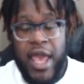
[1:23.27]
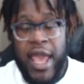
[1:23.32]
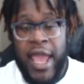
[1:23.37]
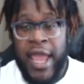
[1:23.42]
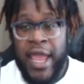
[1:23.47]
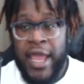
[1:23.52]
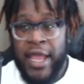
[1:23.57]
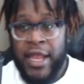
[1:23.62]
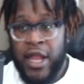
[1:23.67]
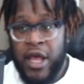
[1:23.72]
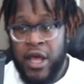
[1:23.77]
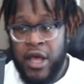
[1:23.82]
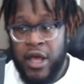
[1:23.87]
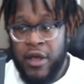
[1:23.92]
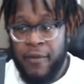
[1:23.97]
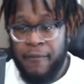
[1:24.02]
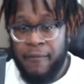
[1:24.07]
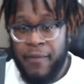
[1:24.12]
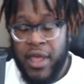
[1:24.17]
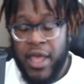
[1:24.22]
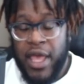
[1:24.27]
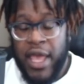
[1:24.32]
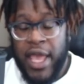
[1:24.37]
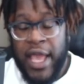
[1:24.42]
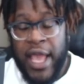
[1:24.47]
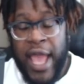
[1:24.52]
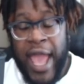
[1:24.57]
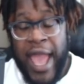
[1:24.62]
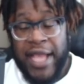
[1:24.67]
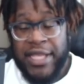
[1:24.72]
And uh,
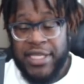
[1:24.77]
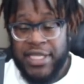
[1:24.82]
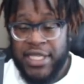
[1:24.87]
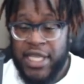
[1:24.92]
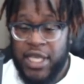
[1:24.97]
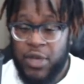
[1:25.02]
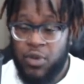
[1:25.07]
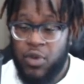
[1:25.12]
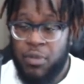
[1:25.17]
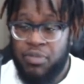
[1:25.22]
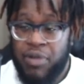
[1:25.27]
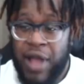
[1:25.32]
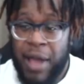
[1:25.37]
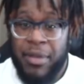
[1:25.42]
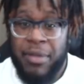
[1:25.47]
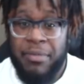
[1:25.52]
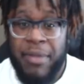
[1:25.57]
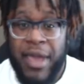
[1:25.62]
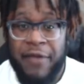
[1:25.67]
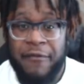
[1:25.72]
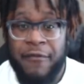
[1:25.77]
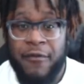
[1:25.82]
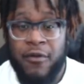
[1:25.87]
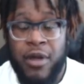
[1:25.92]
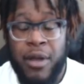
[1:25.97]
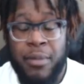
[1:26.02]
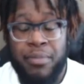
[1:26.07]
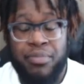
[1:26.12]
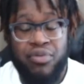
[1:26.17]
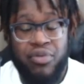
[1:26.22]
it actually will probably make
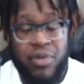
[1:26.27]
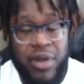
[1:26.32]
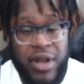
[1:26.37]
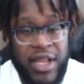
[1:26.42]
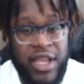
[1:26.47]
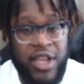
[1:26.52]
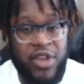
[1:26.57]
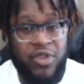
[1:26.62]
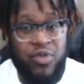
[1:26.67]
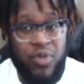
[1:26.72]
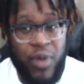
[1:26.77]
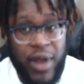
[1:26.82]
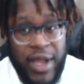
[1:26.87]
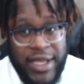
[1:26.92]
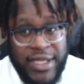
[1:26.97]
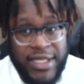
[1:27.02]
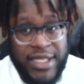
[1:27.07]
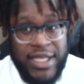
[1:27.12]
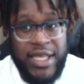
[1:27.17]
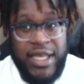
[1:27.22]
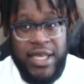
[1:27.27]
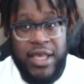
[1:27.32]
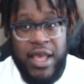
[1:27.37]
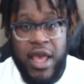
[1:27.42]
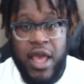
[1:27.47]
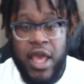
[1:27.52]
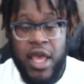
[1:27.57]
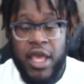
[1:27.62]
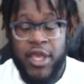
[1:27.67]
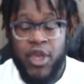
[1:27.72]
for a pretty crazy
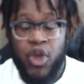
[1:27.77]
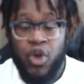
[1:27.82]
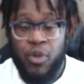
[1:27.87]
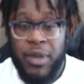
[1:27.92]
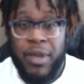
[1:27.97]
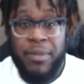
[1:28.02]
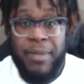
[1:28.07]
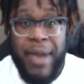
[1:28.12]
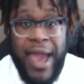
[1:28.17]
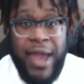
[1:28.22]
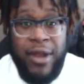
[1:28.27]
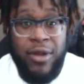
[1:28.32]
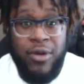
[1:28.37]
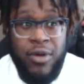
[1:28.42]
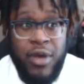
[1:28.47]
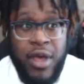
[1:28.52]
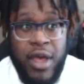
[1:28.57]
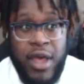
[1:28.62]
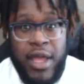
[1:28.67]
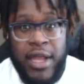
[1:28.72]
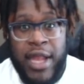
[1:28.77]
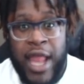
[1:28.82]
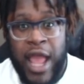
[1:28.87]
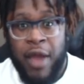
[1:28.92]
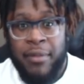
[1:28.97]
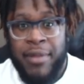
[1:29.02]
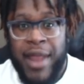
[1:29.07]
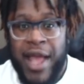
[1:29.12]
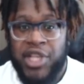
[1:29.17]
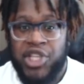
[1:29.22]
QB battle.
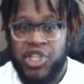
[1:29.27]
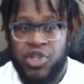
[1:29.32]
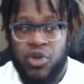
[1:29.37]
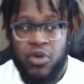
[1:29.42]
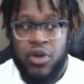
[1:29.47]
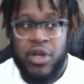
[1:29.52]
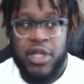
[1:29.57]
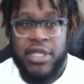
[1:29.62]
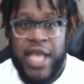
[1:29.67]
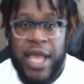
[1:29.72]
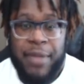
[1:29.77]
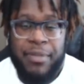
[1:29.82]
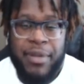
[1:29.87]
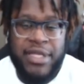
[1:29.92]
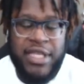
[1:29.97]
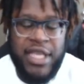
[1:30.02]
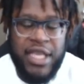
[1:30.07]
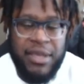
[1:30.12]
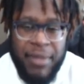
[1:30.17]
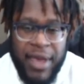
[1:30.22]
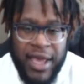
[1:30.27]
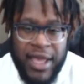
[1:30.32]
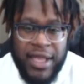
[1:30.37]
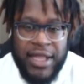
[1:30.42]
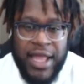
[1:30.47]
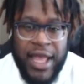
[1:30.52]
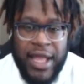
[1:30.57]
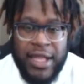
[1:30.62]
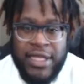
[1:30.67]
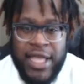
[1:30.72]
Now, I'm not sure the type of
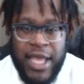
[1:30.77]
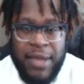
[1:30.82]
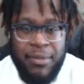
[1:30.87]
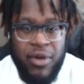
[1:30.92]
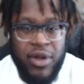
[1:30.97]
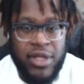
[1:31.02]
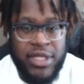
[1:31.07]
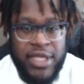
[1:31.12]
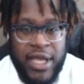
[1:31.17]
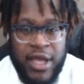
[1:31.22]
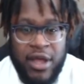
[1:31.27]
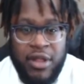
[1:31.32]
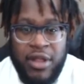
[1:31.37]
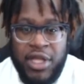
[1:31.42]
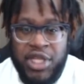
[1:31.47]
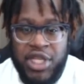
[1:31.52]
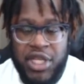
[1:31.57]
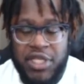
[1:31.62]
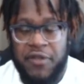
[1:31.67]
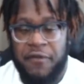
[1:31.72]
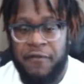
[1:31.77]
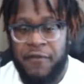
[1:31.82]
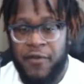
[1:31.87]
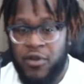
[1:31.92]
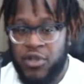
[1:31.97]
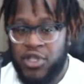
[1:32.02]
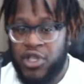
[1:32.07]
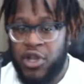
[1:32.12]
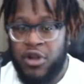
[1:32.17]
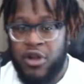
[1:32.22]
teammate that Tate Martell and Justin
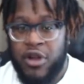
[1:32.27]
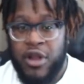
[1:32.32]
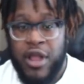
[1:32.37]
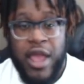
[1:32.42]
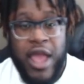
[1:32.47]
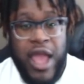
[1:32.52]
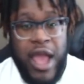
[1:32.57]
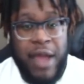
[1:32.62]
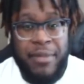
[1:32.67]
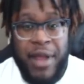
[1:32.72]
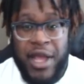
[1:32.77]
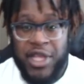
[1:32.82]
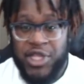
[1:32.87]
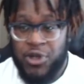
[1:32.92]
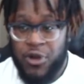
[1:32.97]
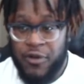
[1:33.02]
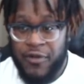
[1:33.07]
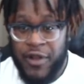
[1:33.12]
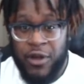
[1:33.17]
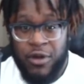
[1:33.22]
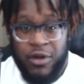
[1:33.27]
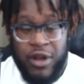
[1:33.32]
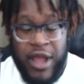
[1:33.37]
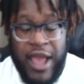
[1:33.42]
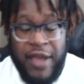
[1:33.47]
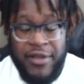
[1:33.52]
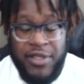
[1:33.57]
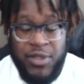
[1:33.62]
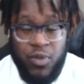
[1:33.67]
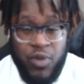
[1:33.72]
Fields are. I'm not sure if they're going to
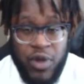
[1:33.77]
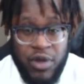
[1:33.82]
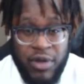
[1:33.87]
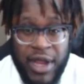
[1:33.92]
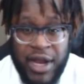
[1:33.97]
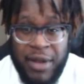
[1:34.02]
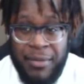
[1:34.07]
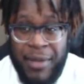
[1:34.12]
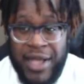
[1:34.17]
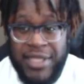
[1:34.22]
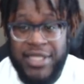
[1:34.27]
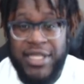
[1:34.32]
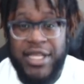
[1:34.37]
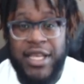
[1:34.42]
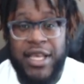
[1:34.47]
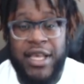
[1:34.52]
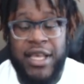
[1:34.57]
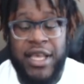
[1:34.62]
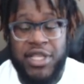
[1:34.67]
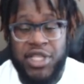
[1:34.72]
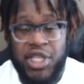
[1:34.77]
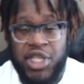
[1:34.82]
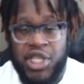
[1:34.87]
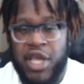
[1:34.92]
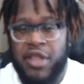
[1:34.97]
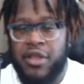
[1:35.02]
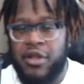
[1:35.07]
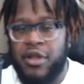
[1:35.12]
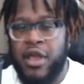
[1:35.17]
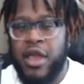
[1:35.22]
have some real animosity against each
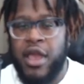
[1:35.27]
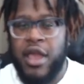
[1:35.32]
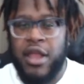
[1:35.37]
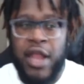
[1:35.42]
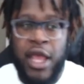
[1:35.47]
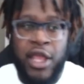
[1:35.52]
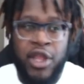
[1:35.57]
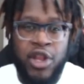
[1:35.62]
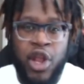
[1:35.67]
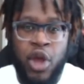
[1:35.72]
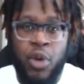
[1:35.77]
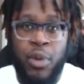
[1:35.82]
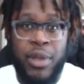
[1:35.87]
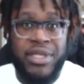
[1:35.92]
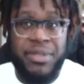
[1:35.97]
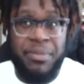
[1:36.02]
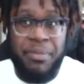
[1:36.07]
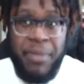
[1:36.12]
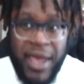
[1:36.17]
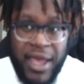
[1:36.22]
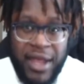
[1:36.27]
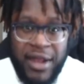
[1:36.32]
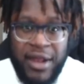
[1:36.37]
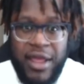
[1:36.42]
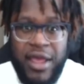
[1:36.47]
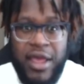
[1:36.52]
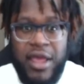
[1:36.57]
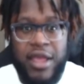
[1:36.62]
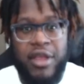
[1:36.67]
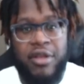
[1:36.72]
other. Now, you know, as men,
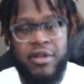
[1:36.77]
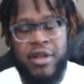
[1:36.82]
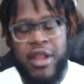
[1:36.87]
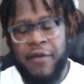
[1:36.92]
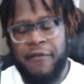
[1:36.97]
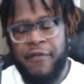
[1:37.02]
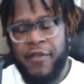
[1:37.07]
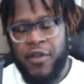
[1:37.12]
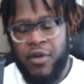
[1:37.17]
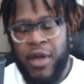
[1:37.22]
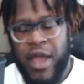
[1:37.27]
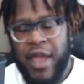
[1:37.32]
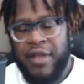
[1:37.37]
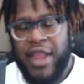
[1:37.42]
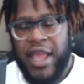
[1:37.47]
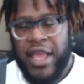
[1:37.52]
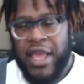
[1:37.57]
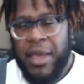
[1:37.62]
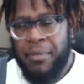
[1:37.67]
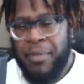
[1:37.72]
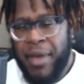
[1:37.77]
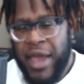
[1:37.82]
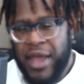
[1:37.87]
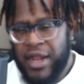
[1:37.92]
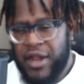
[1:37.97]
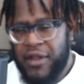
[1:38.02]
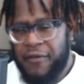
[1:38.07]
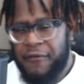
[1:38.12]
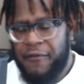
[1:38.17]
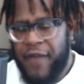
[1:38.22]
you're definitely going to have that
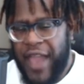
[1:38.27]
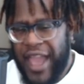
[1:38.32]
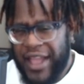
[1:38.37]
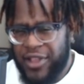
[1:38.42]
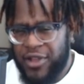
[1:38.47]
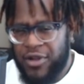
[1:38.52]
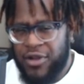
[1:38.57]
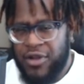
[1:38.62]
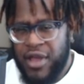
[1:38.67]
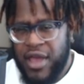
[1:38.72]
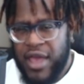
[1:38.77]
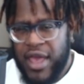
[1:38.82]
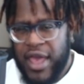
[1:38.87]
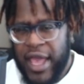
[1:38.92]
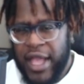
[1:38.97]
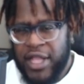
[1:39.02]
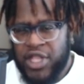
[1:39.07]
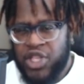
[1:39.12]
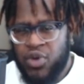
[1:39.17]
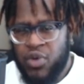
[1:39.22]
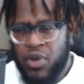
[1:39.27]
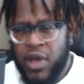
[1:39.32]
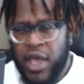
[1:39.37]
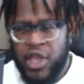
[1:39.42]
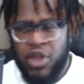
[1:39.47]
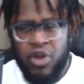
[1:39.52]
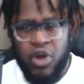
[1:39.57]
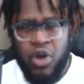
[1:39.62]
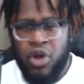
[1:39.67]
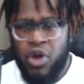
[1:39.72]
competitive factor into it,
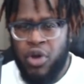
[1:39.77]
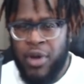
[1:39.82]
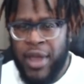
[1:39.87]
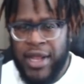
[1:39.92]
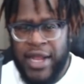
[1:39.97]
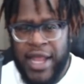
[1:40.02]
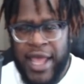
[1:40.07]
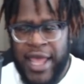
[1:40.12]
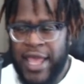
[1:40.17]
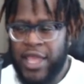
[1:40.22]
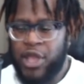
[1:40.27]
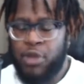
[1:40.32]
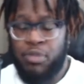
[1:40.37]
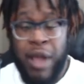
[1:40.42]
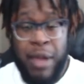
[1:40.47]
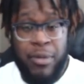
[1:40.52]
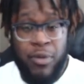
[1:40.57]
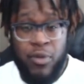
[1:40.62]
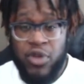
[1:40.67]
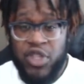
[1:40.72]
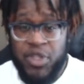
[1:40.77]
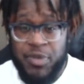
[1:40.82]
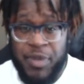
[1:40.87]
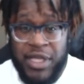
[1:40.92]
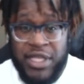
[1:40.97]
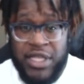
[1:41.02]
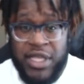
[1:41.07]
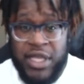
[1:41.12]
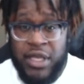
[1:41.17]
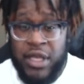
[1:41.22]
and you're going to go head to head. You probably won't
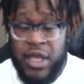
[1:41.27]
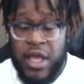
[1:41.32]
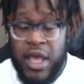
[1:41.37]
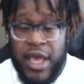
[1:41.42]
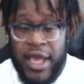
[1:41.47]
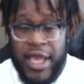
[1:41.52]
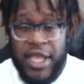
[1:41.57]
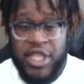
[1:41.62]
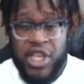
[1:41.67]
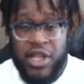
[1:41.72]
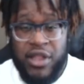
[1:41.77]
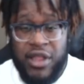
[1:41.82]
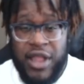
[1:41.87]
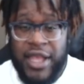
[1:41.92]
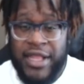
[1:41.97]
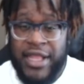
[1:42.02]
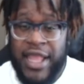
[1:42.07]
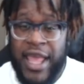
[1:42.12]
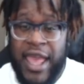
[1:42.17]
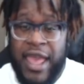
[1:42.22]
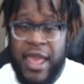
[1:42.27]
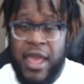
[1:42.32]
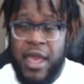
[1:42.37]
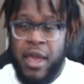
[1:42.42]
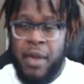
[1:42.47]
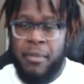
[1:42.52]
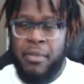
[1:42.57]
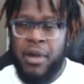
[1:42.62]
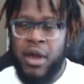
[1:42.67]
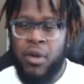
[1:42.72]
speak to each other like that.
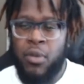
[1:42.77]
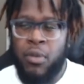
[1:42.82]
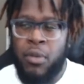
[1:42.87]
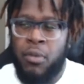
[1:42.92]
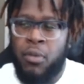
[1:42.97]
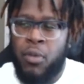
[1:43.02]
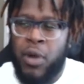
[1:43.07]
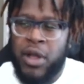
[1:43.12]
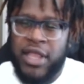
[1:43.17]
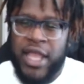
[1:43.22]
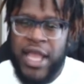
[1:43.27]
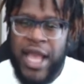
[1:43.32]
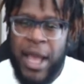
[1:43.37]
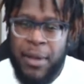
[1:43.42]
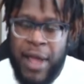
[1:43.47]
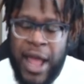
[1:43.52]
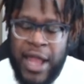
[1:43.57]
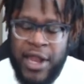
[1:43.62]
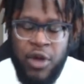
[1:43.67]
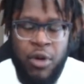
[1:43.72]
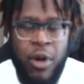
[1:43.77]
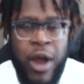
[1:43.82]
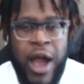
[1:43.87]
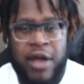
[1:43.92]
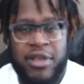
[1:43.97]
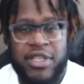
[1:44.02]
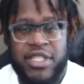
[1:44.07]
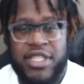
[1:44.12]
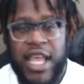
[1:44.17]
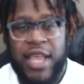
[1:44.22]
But one thing I, I, know
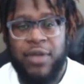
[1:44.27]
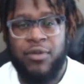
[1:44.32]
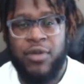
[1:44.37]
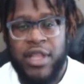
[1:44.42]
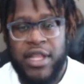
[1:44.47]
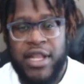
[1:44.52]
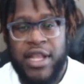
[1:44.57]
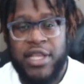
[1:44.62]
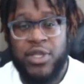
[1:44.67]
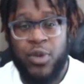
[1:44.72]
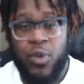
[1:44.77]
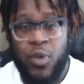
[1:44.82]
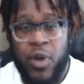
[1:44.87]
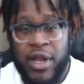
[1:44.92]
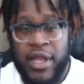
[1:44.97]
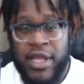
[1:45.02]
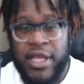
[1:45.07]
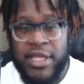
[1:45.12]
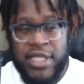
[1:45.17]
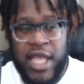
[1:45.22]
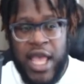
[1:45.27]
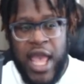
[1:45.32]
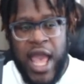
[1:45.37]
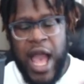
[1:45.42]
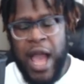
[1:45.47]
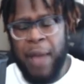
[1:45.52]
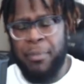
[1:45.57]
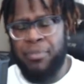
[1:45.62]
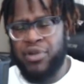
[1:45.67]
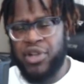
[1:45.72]
Ohio State really doesn't want is
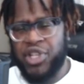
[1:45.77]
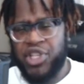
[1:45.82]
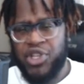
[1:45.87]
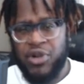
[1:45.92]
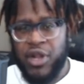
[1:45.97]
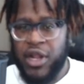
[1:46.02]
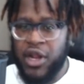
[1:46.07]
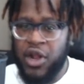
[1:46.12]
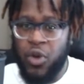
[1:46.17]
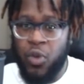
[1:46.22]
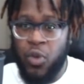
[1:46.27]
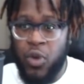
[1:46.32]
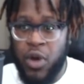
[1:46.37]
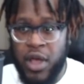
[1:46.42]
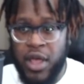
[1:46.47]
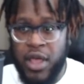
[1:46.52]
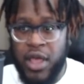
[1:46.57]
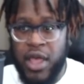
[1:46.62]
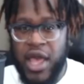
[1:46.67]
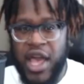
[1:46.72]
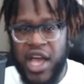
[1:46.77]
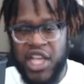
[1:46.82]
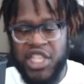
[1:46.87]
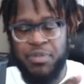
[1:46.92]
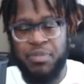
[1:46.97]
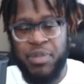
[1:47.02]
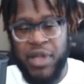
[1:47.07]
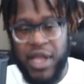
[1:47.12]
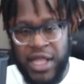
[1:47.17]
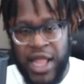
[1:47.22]
I'm pretty sure they don't want a
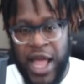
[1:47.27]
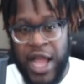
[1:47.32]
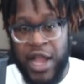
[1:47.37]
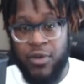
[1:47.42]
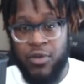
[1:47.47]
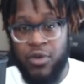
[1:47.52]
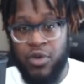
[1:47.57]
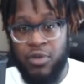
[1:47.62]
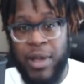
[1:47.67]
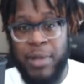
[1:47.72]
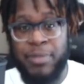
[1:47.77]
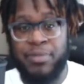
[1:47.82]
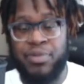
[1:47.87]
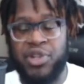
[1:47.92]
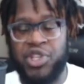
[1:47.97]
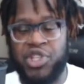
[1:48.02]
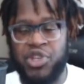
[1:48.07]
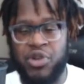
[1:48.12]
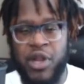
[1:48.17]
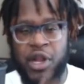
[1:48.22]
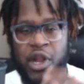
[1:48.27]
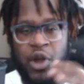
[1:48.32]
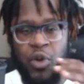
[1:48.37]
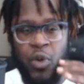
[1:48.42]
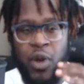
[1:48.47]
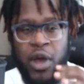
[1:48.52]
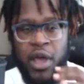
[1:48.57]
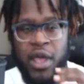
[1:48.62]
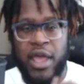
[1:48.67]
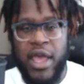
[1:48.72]
split locker room. I'm pretty sure they
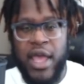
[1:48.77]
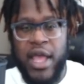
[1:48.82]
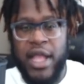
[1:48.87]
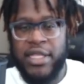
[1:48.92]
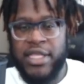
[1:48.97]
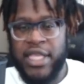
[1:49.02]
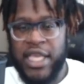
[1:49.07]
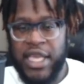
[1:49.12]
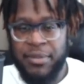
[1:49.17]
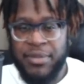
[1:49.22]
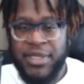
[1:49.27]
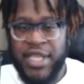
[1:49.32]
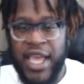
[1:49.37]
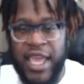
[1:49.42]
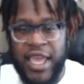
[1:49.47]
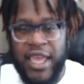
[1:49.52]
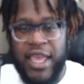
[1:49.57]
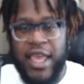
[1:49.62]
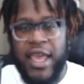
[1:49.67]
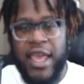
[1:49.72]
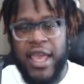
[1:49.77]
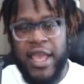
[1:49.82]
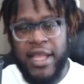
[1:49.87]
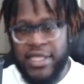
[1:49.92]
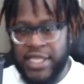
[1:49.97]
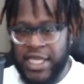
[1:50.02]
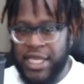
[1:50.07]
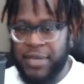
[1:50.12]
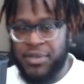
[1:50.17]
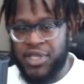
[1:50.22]
don't want Team Tate
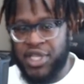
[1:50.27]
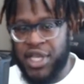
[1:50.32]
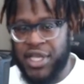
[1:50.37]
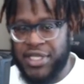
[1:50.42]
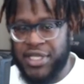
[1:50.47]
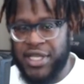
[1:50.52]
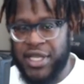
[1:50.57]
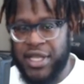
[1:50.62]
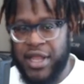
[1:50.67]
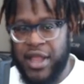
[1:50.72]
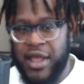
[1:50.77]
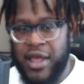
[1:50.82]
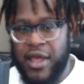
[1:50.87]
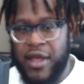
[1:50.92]
and Team Justin